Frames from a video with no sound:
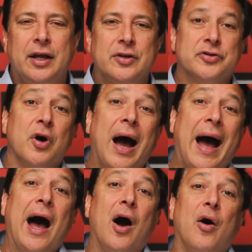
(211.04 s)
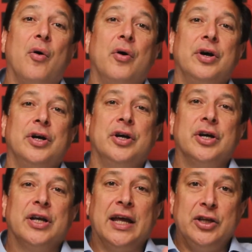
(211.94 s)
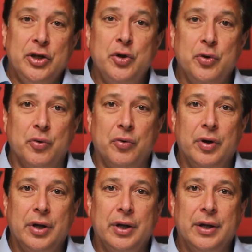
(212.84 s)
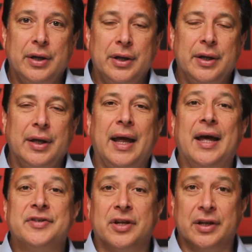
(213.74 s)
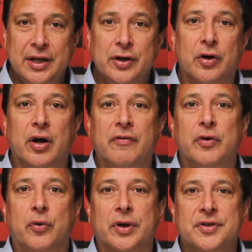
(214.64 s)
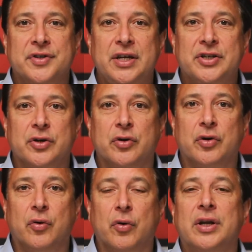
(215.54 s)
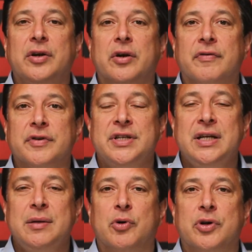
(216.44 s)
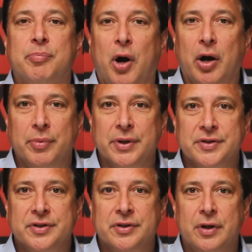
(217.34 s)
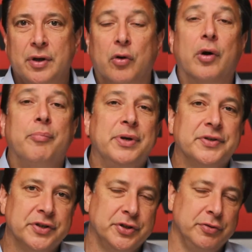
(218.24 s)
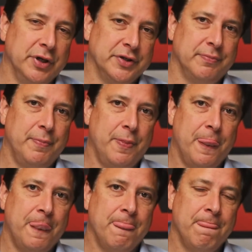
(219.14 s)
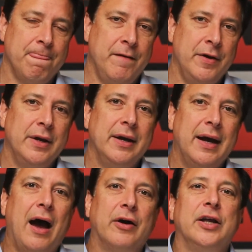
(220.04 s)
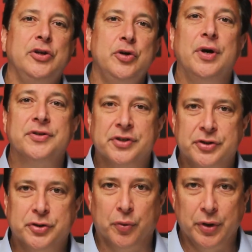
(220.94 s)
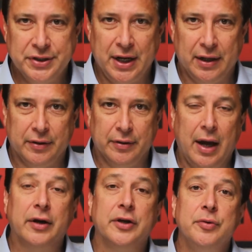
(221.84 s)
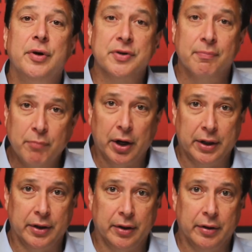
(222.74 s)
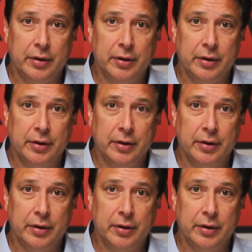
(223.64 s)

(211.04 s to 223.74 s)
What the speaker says: So how can you, as a leader of an organization or a leader of a team or departments or a business unit, how can you as a storyteller, how can you as a marketer